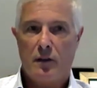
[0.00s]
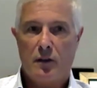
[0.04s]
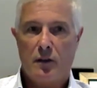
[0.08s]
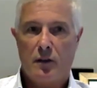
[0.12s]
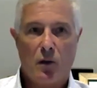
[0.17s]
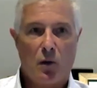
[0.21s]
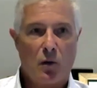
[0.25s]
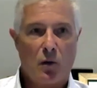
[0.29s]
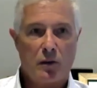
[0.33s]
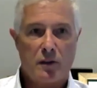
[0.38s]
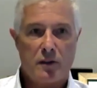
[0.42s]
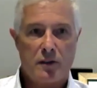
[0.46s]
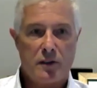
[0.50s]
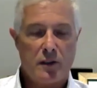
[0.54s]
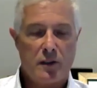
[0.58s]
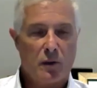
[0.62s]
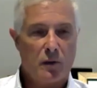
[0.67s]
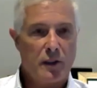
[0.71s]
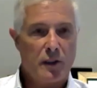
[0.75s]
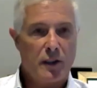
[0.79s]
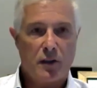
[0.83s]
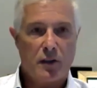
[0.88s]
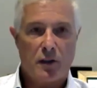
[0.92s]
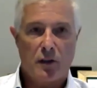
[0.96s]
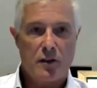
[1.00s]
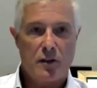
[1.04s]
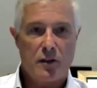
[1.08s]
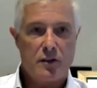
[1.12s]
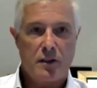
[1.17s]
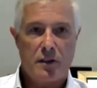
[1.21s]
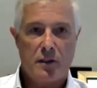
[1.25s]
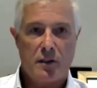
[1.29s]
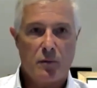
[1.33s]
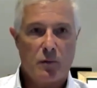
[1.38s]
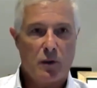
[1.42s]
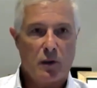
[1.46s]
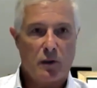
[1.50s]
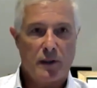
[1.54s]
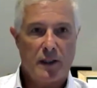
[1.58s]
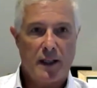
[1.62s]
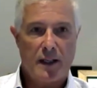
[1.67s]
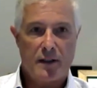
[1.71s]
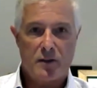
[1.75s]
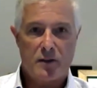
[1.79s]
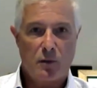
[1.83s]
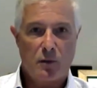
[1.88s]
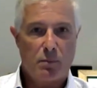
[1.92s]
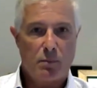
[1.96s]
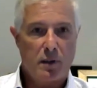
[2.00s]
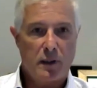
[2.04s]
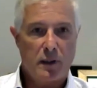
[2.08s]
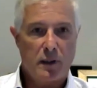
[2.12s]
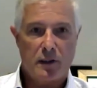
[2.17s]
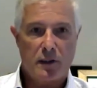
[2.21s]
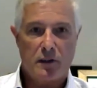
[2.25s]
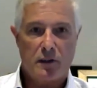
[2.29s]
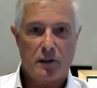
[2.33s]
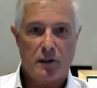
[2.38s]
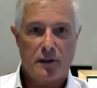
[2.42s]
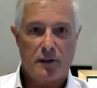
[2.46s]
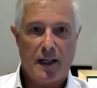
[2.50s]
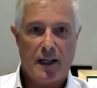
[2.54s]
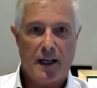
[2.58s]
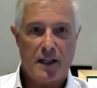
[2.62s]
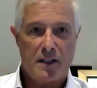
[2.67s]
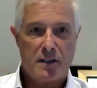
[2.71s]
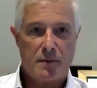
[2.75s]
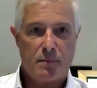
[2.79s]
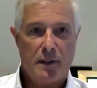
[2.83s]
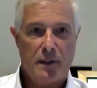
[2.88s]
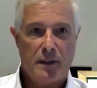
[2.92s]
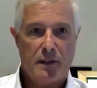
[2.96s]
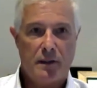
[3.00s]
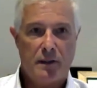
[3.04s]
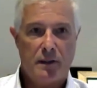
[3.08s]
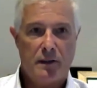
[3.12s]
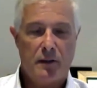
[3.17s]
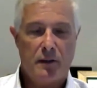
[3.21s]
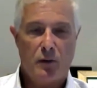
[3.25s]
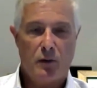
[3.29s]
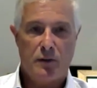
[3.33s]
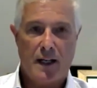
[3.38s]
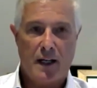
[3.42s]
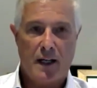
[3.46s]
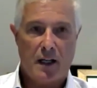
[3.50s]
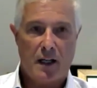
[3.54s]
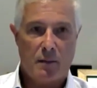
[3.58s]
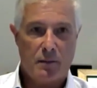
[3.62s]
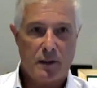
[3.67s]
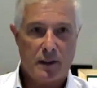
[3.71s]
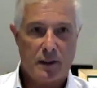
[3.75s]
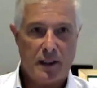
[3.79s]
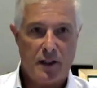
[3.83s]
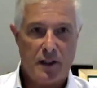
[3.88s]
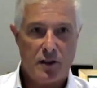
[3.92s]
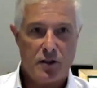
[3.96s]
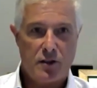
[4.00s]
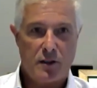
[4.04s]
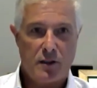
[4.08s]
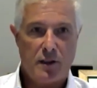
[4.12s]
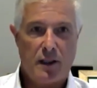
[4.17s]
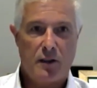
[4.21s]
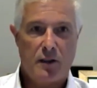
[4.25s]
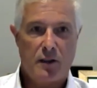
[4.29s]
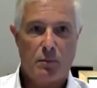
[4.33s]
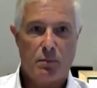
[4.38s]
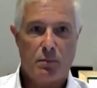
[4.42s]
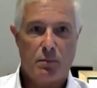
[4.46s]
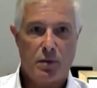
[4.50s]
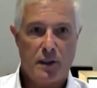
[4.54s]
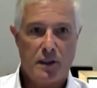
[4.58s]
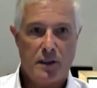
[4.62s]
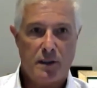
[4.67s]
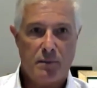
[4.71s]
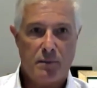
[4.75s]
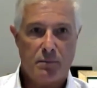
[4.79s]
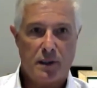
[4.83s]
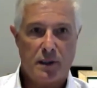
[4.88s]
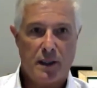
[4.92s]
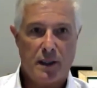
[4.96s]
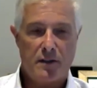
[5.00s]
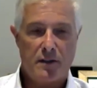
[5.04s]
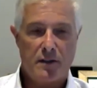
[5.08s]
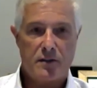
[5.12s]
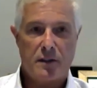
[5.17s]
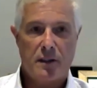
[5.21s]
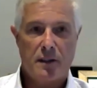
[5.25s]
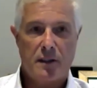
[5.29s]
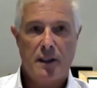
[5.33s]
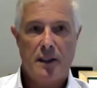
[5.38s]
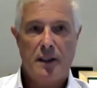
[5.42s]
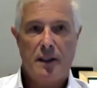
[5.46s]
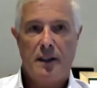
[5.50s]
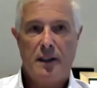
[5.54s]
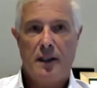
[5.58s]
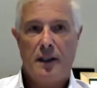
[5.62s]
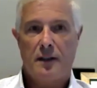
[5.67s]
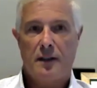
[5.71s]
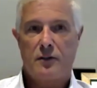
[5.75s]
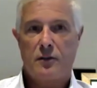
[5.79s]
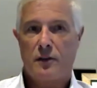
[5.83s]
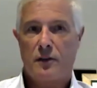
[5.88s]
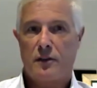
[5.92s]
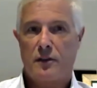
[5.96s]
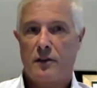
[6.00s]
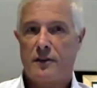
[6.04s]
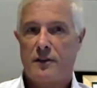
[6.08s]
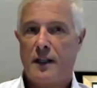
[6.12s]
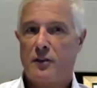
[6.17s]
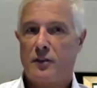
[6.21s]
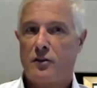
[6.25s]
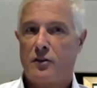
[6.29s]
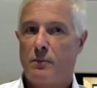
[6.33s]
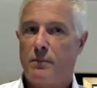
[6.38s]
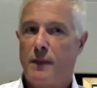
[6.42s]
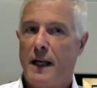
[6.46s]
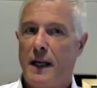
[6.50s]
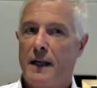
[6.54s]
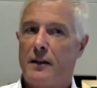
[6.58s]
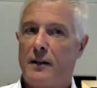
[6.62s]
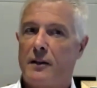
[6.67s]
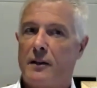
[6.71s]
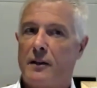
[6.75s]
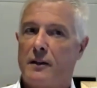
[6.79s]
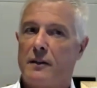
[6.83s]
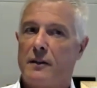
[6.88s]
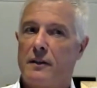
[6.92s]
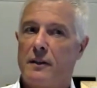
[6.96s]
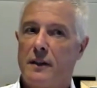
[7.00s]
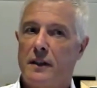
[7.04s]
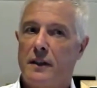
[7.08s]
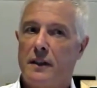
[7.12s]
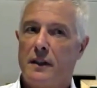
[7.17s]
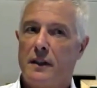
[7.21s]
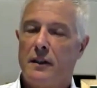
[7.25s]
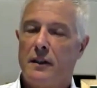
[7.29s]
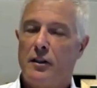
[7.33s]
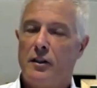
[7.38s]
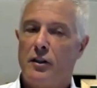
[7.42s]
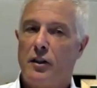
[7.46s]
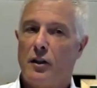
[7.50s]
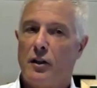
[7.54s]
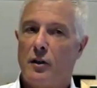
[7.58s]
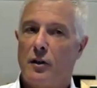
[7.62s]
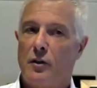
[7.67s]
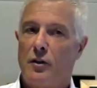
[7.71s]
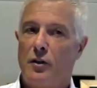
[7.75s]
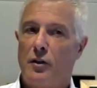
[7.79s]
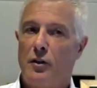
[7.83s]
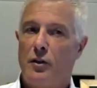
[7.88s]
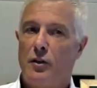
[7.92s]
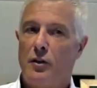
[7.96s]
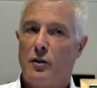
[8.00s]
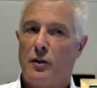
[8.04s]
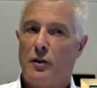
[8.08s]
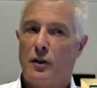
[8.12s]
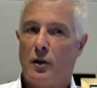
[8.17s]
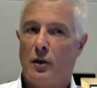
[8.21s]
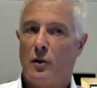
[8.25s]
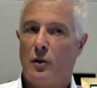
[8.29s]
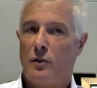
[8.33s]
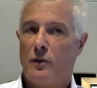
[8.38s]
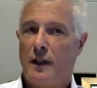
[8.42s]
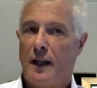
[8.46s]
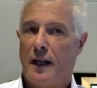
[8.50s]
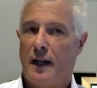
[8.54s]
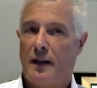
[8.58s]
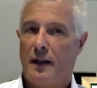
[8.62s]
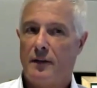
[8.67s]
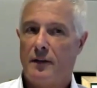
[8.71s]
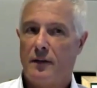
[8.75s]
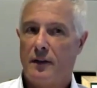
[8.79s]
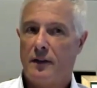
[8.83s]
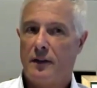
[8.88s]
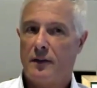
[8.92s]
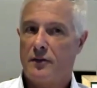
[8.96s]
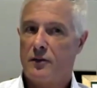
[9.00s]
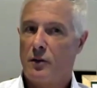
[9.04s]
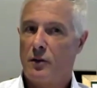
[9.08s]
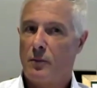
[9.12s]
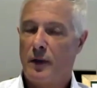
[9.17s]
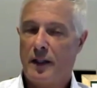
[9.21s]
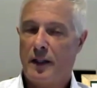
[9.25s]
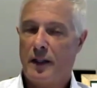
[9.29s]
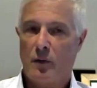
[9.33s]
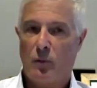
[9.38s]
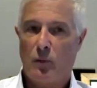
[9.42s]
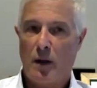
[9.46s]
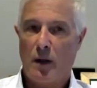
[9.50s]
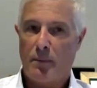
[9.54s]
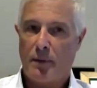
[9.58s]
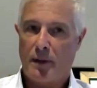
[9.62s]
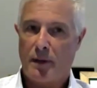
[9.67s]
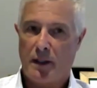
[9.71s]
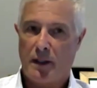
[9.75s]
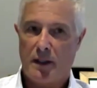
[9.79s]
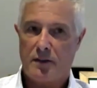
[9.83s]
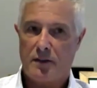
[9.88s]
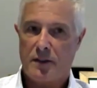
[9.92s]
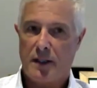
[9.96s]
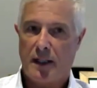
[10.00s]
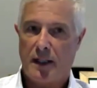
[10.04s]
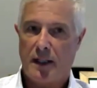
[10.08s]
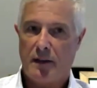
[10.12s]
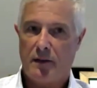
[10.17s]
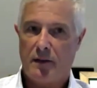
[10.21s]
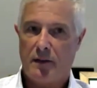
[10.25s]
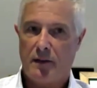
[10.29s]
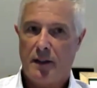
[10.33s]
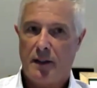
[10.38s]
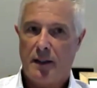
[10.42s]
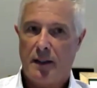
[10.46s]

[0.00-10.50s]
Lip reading: gold is the only currency in the world that has no political attachment, no debt obligation, and no printing press. So as a central banker, you can own that because nobody can weaponize that.